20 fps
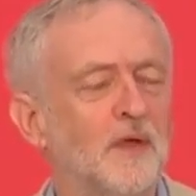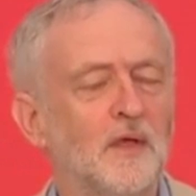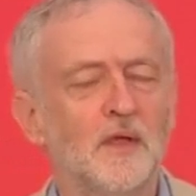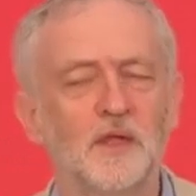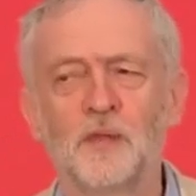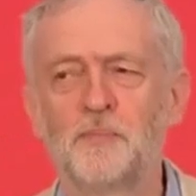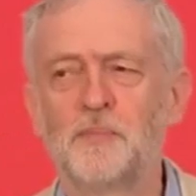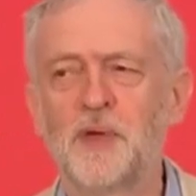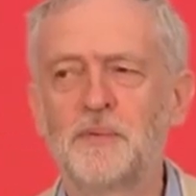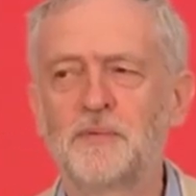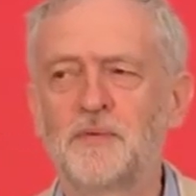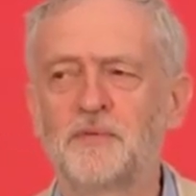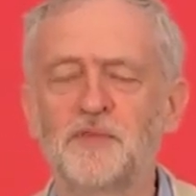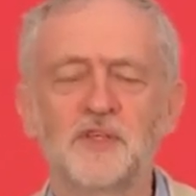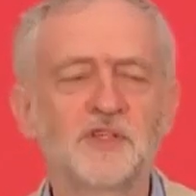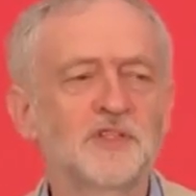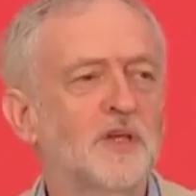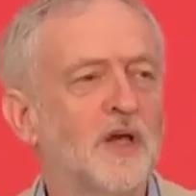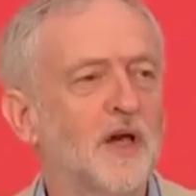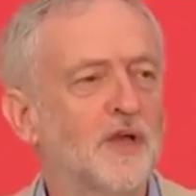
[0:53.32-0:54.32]
The people of
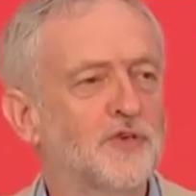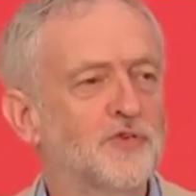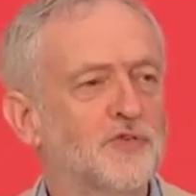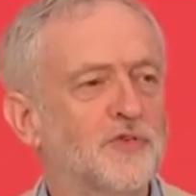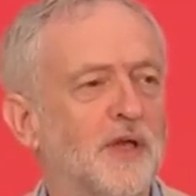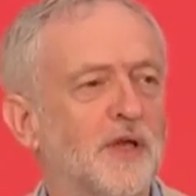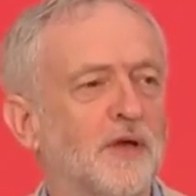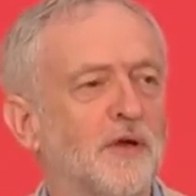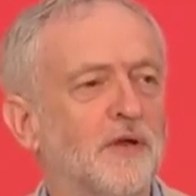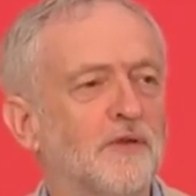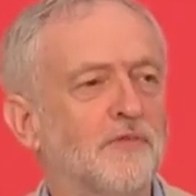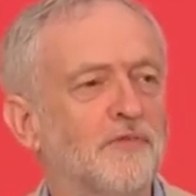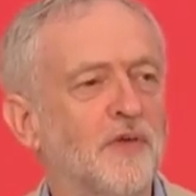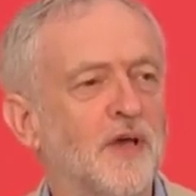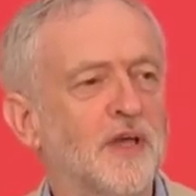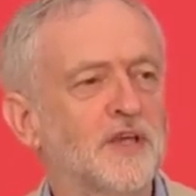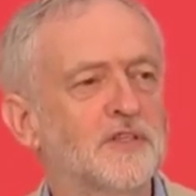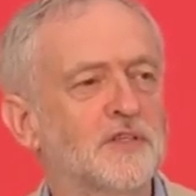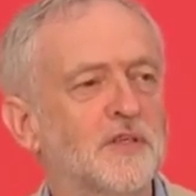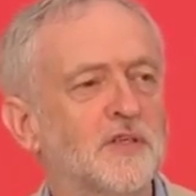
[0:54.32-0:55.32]
this country are going to
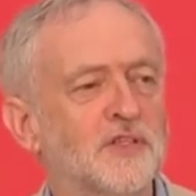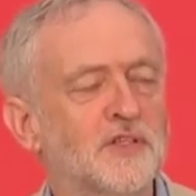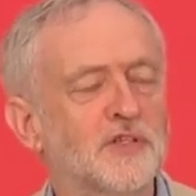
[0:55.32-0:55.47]
face an